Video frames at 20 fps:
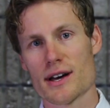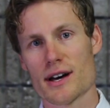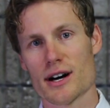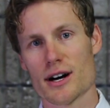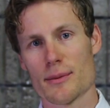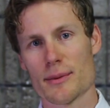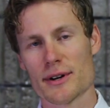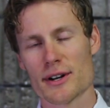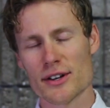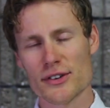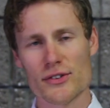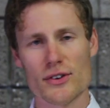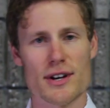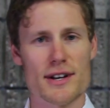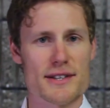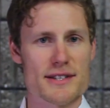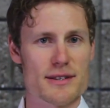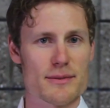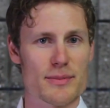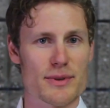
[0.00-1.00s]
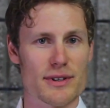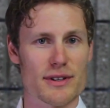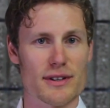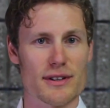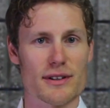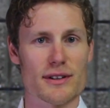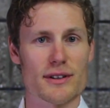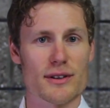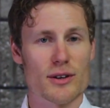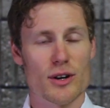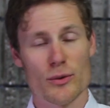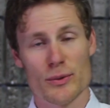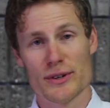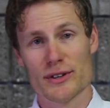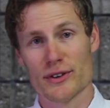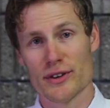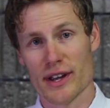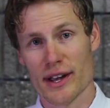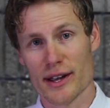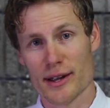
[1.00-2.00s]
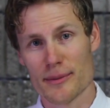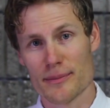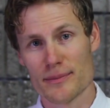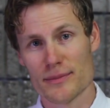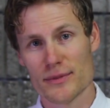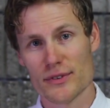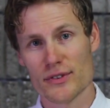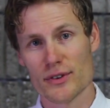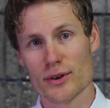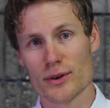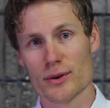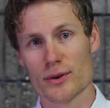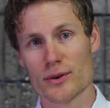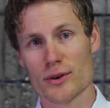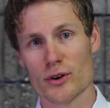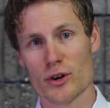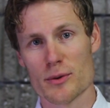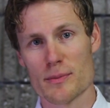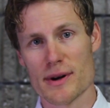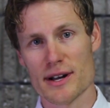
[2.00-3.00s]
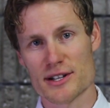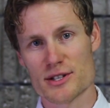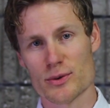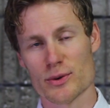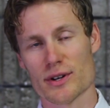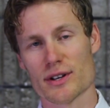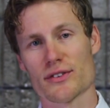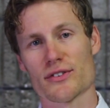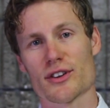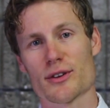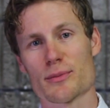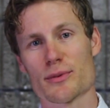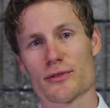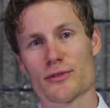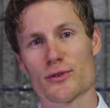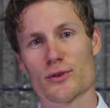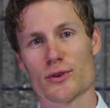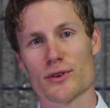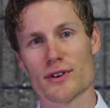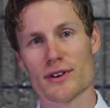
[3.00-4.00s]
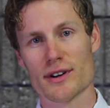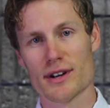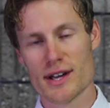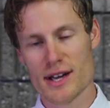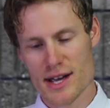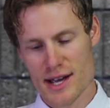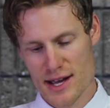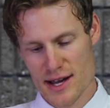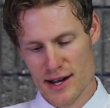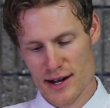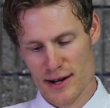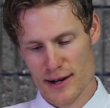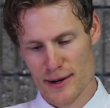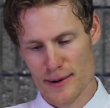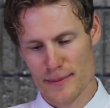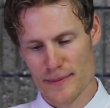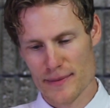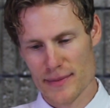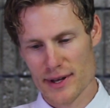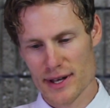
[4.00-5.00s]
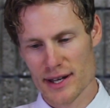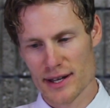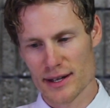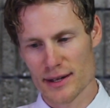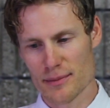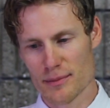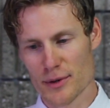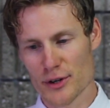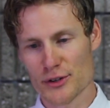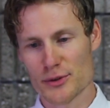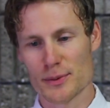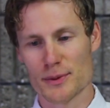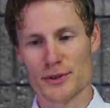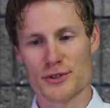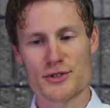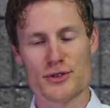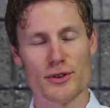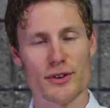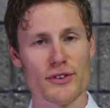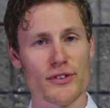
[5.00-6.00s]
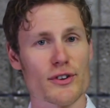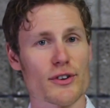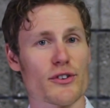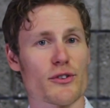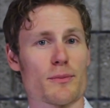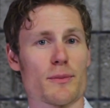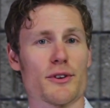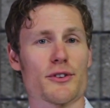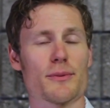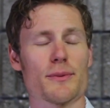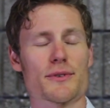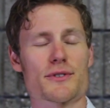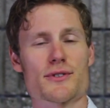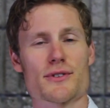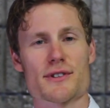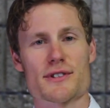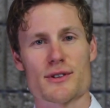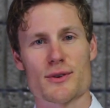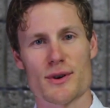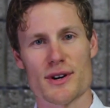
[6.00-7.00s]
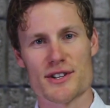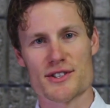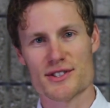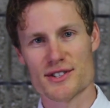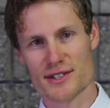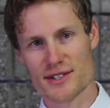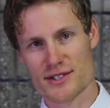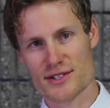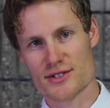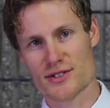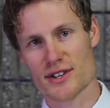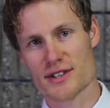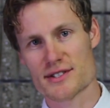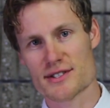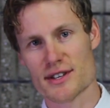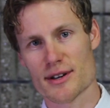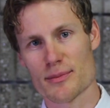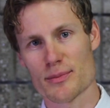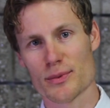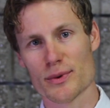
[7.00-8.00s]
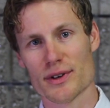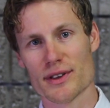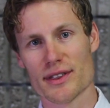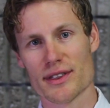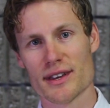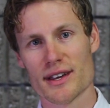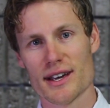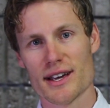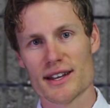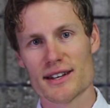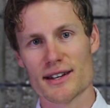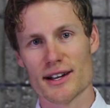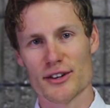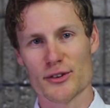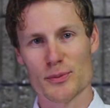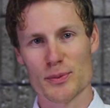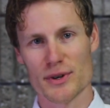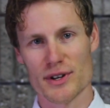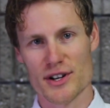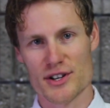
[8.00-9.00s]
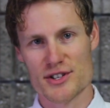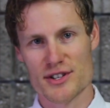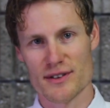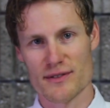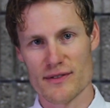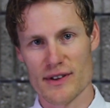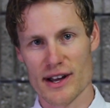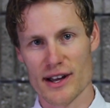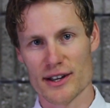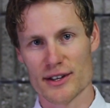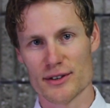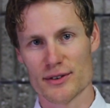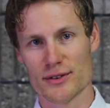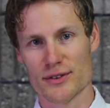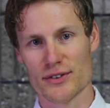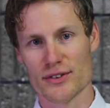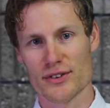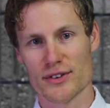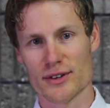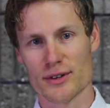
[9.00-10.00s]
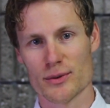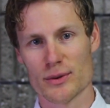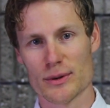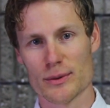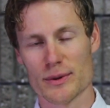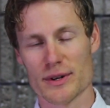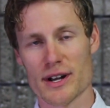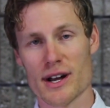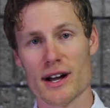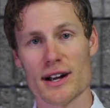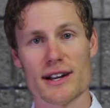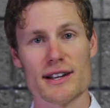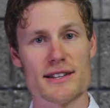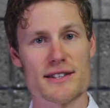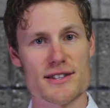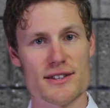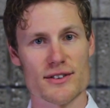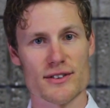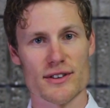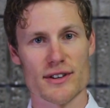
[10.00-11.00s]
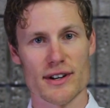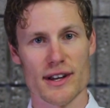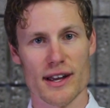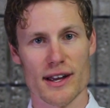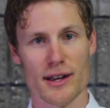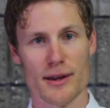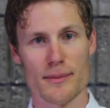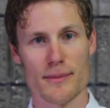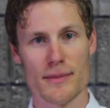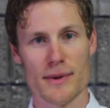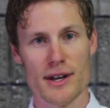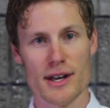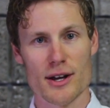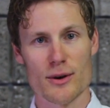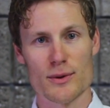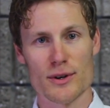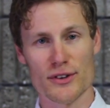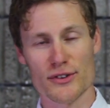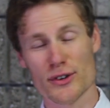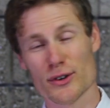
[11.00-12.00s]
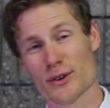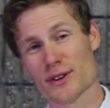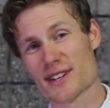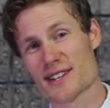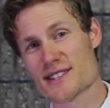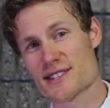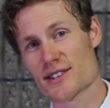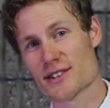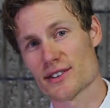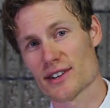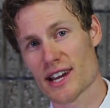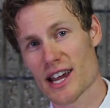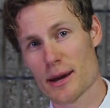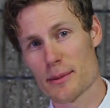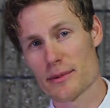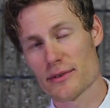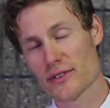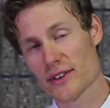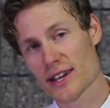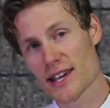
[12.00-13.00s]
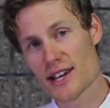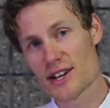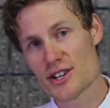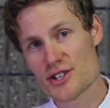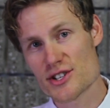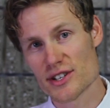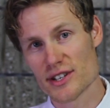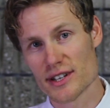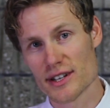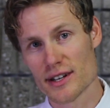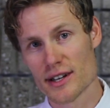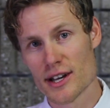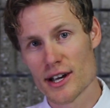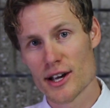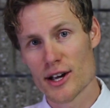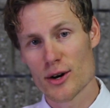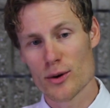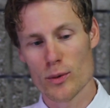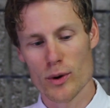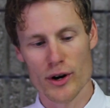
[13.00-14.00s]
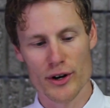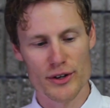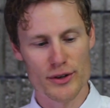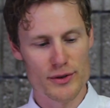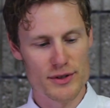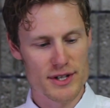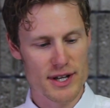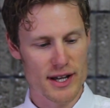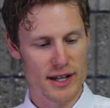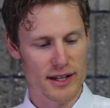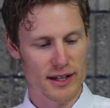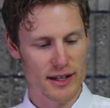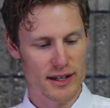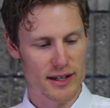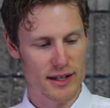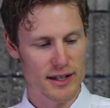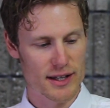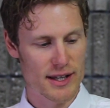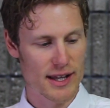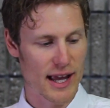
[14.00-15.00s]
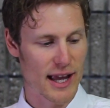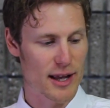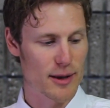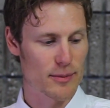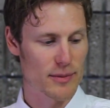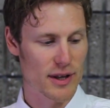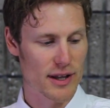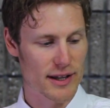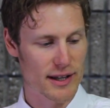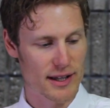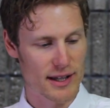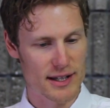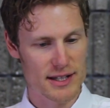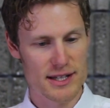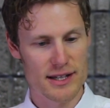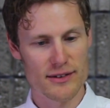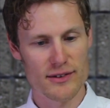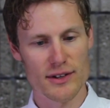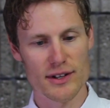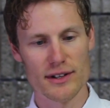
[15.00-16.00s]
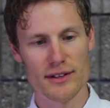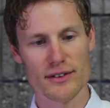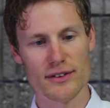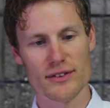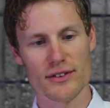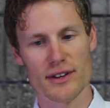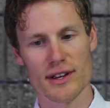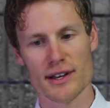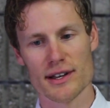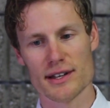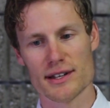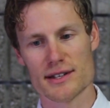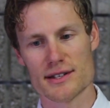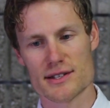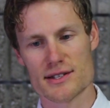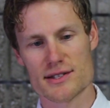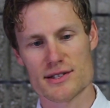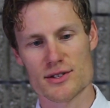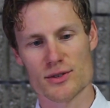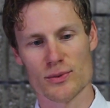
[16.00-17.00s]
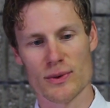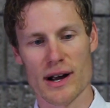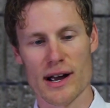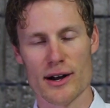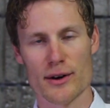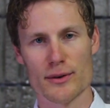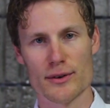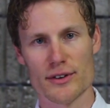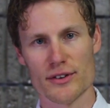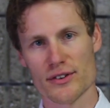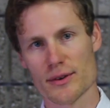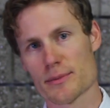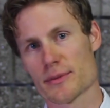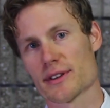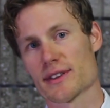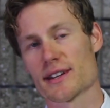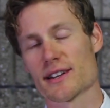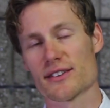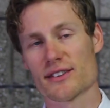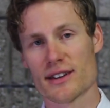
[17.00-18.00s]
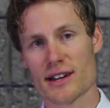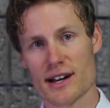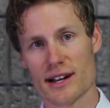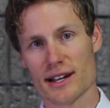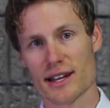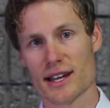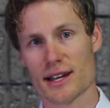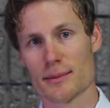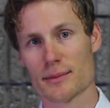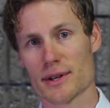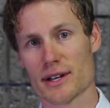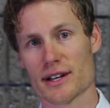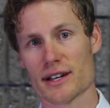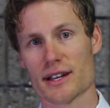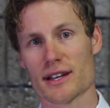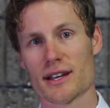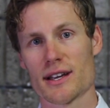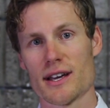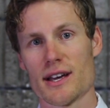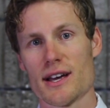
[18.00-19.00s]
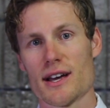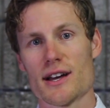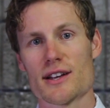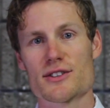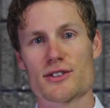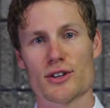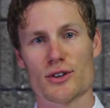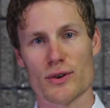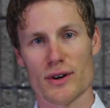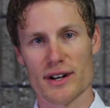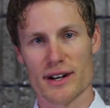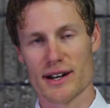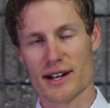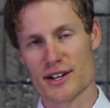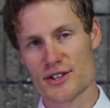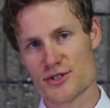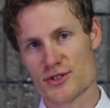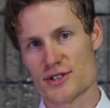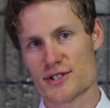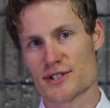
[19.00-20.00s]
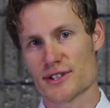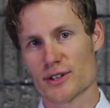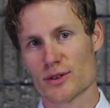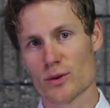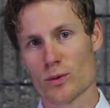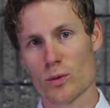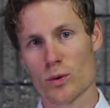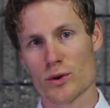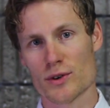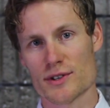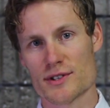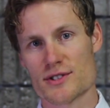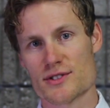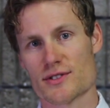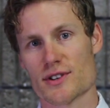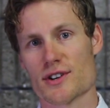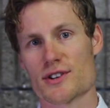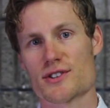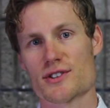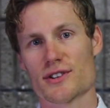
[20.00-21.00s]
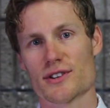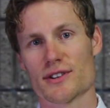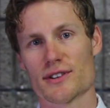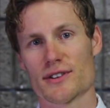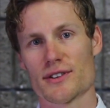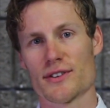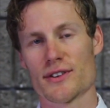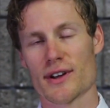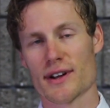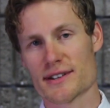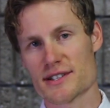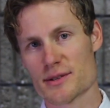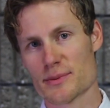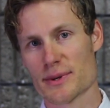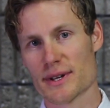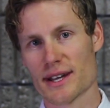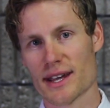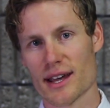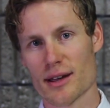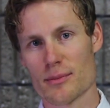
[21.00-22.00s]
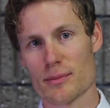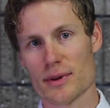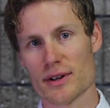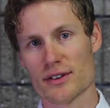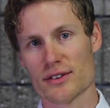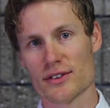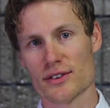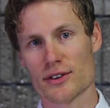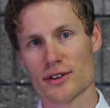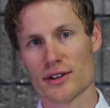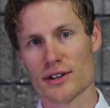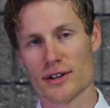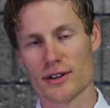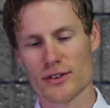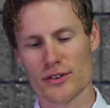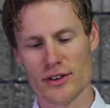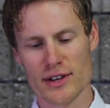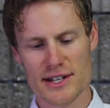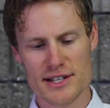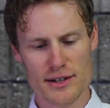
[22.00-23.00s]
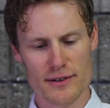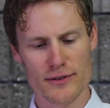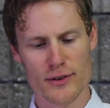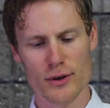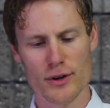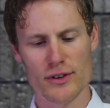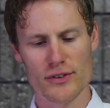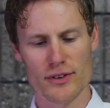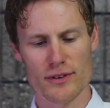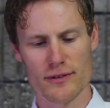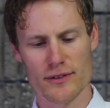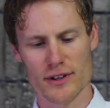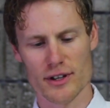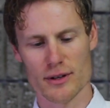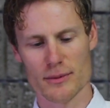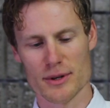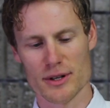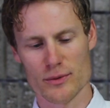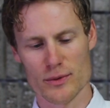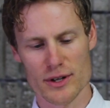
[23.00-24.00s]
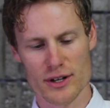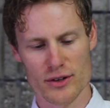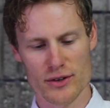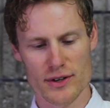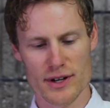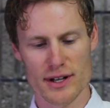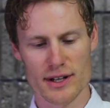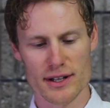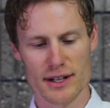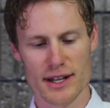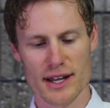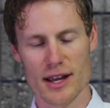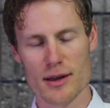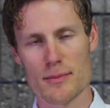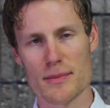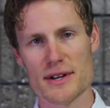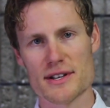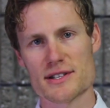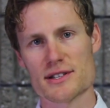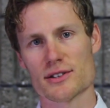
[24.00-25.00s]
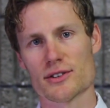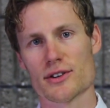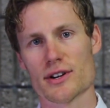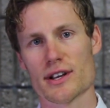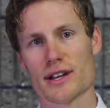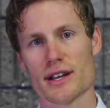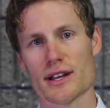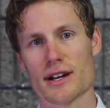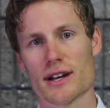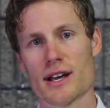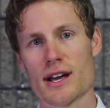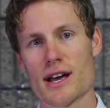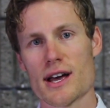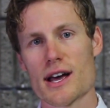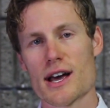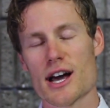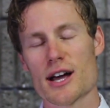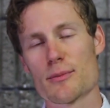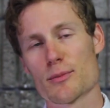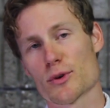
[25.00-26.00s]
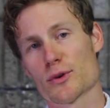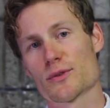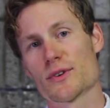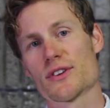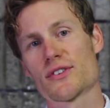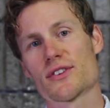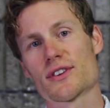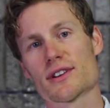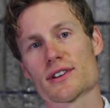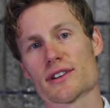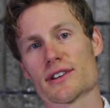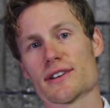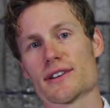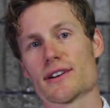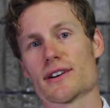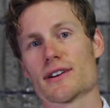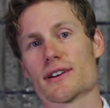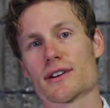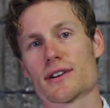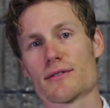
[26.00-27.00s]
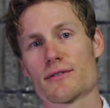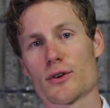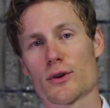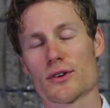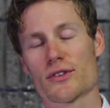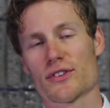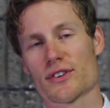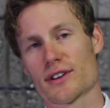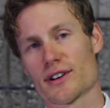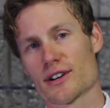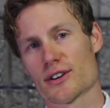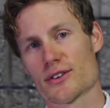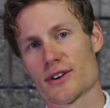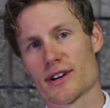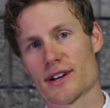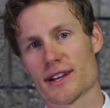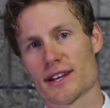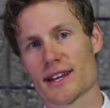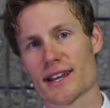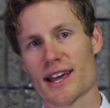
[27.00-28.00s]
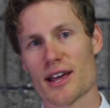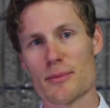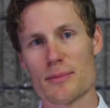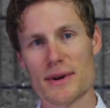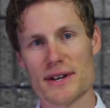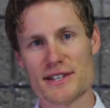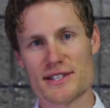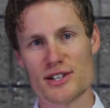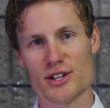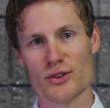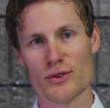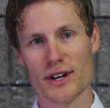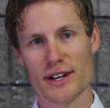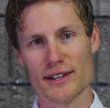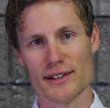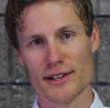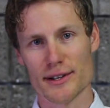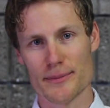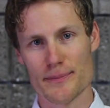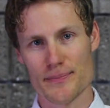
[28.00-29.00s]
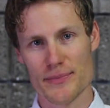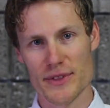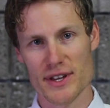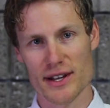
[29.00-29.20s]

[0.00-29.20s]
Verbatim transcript: Um, it also has to be a real game. So going back to what I said before, um, a multiple choice series of multiple choice questions dressed up with nice production values uh, we would not consider a game. We also don't consider gamification, where you take game-like activities and surround something that is not game-like to create an extrinsic reward structure not to be game-based learning. So that's our focus at Filament. We create game-based learning and, and more recently are focusing on creating game-based curriculum.